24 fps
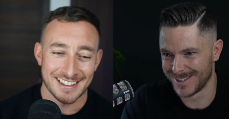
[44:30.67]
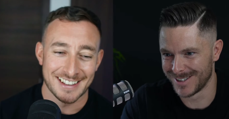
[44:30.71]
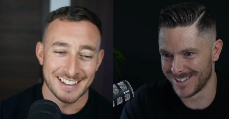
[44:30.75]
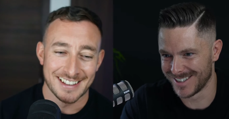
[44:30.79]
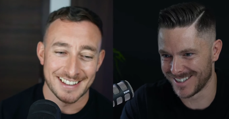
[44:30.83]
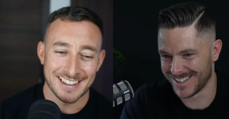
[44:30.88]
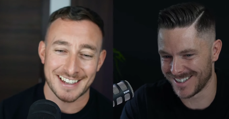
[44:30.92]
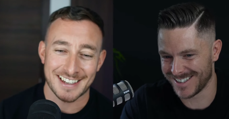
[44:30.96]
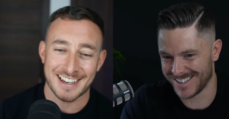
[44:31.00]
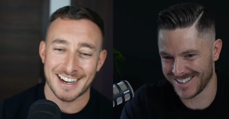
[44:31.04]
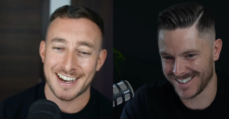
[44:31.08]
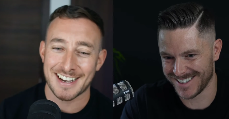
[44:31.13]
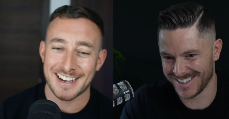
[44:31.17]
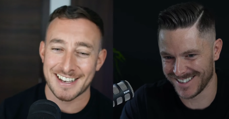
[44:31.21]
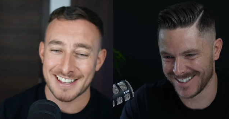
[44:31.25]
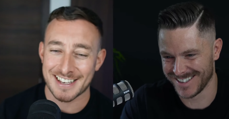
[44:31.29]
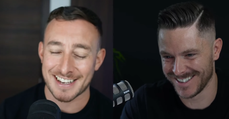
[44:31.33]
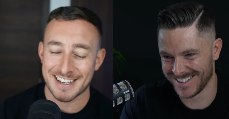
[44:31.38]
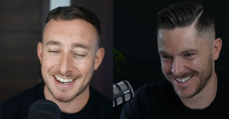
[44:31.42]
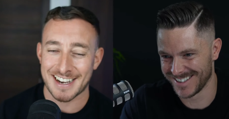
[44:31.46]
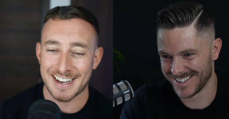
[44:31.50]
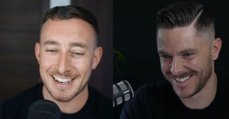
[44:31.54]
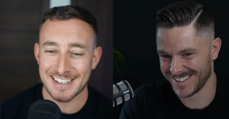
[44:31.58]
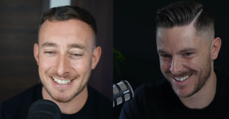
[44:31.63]
Speaker 1: the guy the
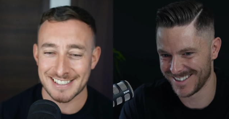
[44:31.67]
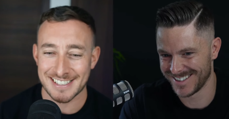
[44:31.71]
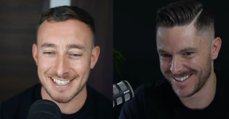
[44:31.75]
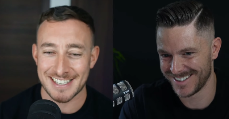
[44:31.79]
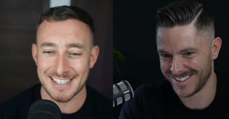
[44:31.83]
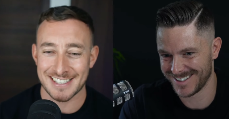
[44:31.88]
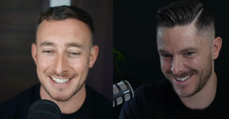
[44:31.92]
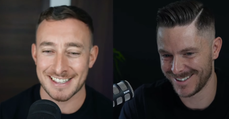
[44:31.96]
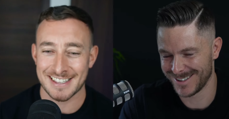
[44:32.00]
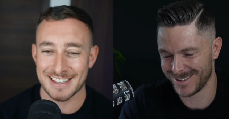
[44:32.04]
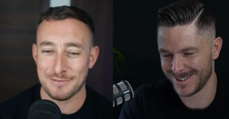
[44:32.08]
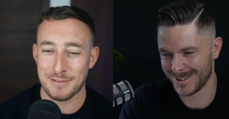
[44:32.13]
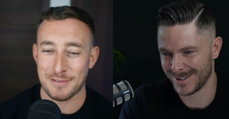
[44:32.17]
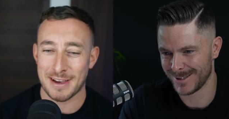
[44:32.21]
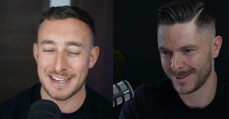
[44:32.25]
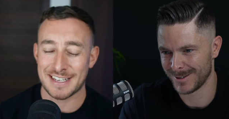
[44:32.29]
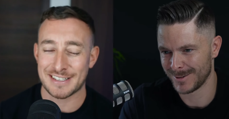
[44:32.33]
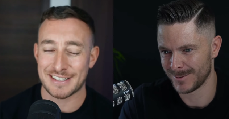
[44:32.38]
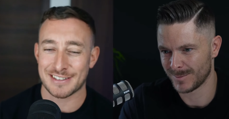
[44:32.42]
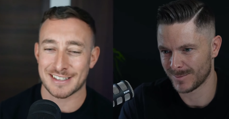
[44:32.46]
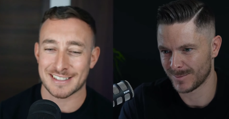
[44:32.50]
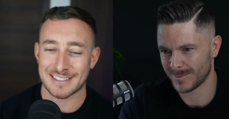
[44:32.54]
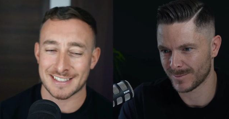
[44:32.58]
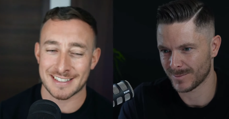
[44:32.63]
guy sees in the
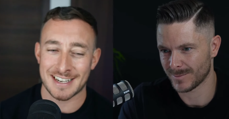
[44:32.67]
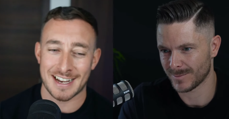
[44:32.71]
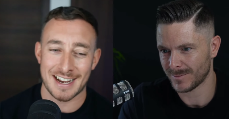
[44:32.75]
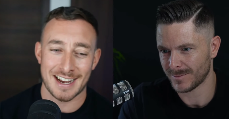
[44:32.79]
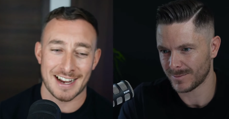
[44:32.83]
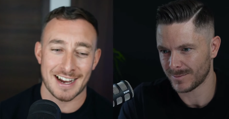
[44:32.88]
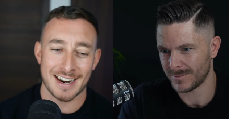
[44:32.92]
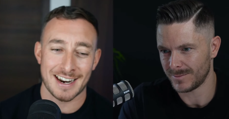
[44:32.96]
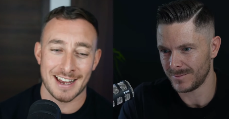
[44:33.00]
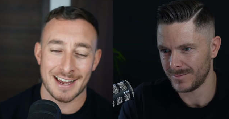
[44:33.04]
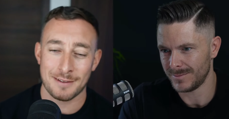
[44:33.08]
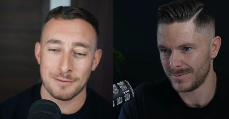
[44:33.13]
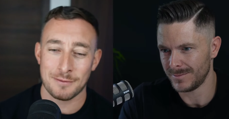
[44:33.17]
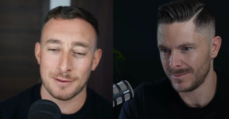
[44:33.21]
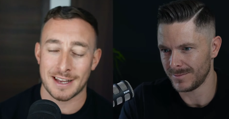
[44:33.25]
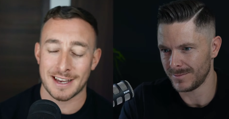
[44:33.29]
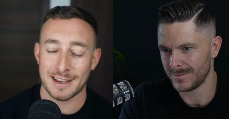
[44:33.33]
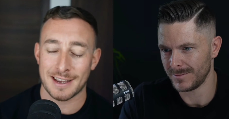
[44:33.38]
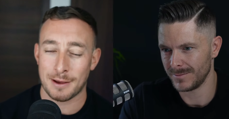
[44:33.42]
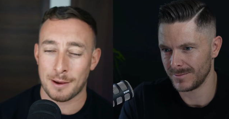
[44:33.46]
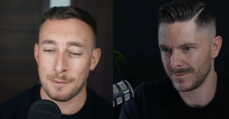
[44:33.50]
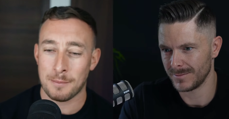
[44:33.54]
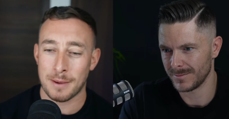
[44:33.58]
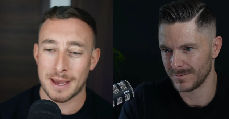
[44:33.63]
Matrix, and I and I'm like
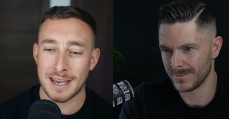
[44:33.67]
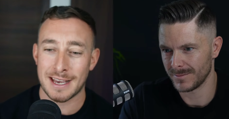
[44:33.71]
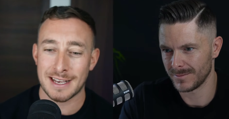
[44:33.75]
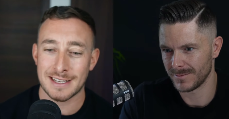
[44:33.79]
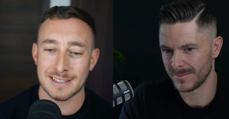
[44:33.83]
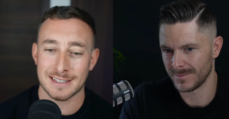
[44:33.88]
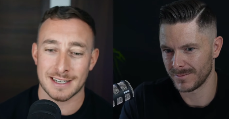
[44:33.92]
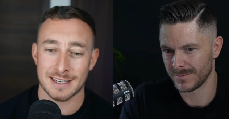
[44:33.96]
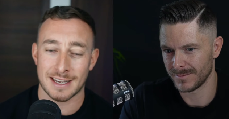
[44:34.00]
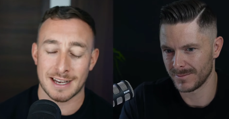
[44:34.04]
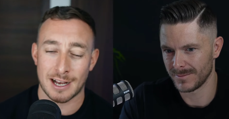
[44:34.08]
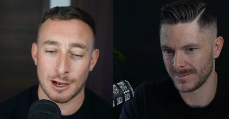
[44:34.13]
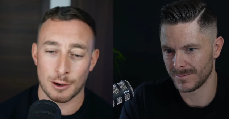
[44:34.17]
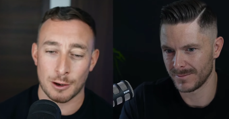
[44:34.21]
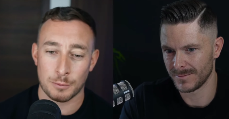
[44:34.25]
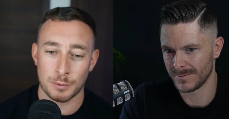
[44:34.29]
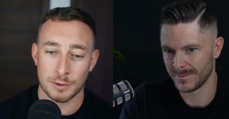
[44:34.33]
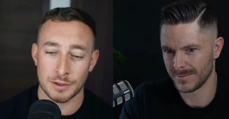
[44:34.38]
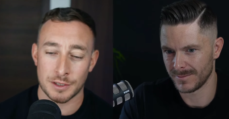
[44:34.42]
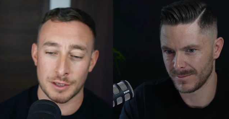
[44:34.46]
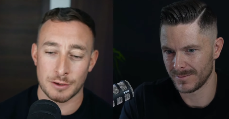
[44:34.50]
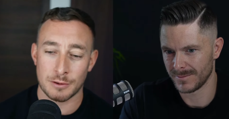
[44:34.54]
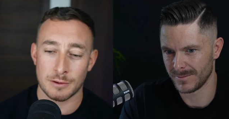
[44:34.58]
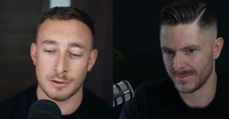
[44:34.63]
amazing at
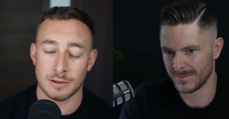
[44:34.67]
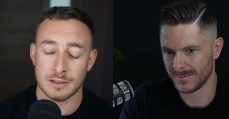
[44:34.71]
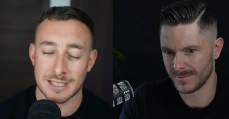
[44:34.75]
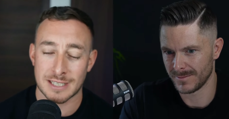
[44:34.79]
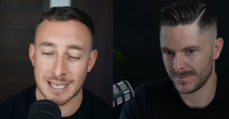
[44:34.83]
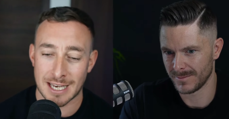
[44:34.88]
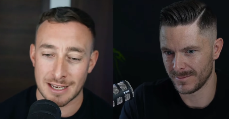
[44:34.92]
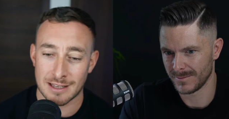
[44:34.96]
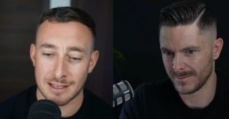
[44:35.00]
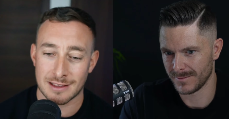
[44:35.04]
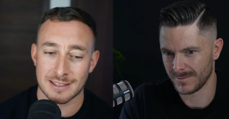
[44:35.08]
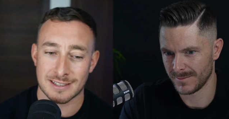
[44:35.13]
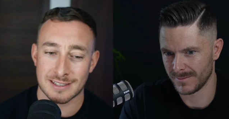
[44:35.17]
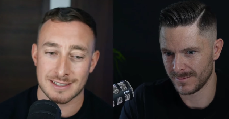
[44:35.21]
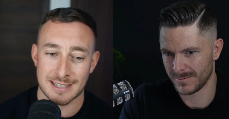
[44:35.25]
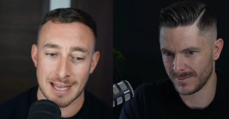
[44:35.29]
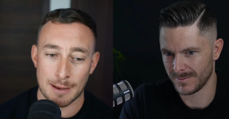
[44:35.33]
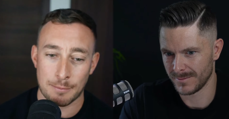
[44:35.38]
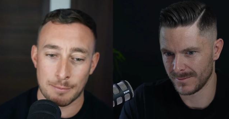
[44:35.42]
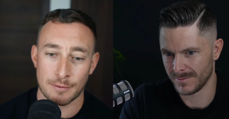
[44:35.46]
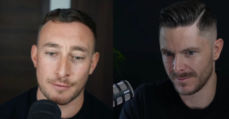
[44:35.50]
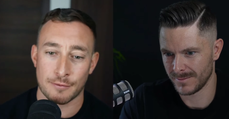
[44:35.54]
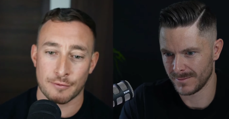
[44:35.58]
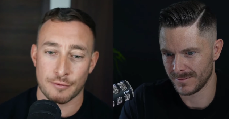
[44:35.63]
helping you take the
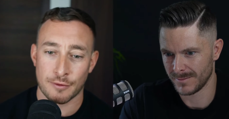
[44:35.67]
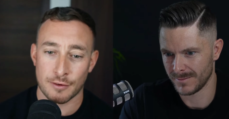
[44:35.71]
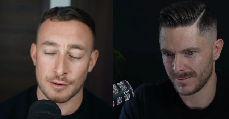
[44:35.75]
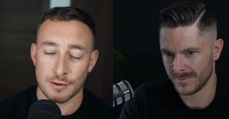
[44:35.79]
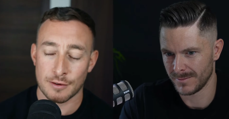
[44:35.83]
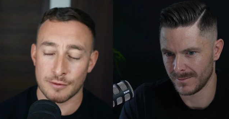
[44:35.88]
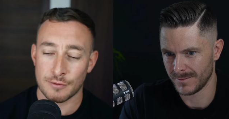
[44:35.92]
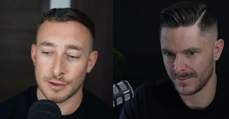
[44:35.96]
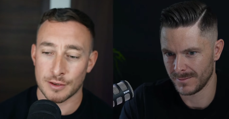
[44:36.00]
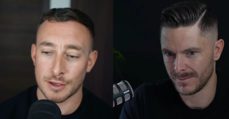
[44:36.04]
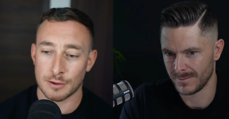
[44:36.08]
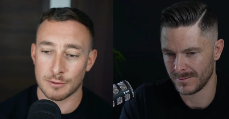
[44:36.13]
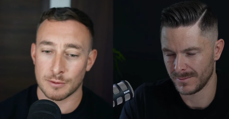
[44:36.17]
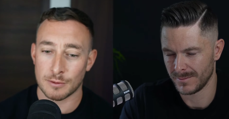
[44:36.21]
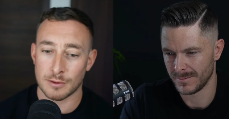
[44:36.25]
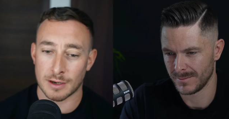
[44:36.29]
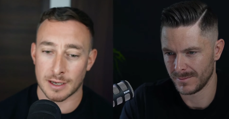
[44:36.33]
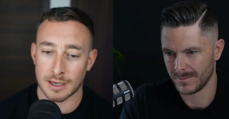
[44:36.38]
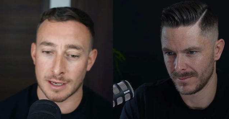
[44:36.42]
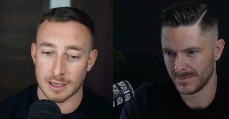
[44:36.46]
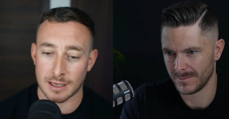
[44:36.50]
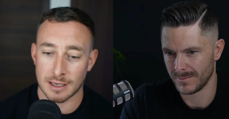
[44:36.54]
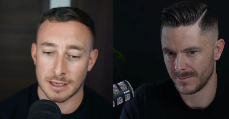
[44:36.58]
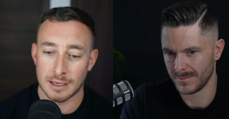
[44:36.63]
step in front of you,
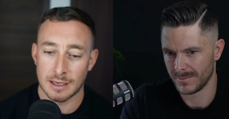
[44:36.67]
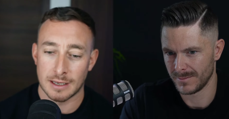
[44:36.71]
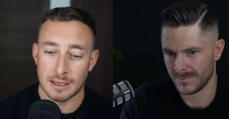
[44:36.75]
like.